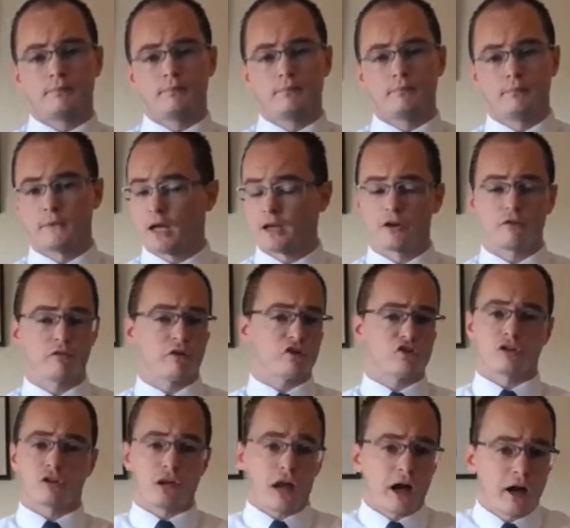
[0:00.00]
None of us
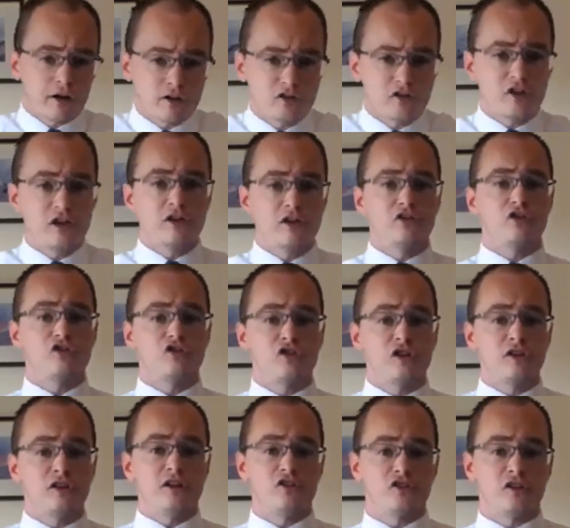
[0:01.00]
are guaranteed to see
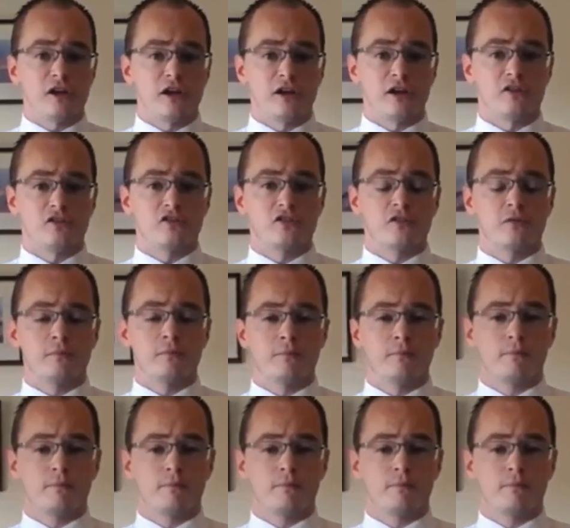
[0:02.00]
these days.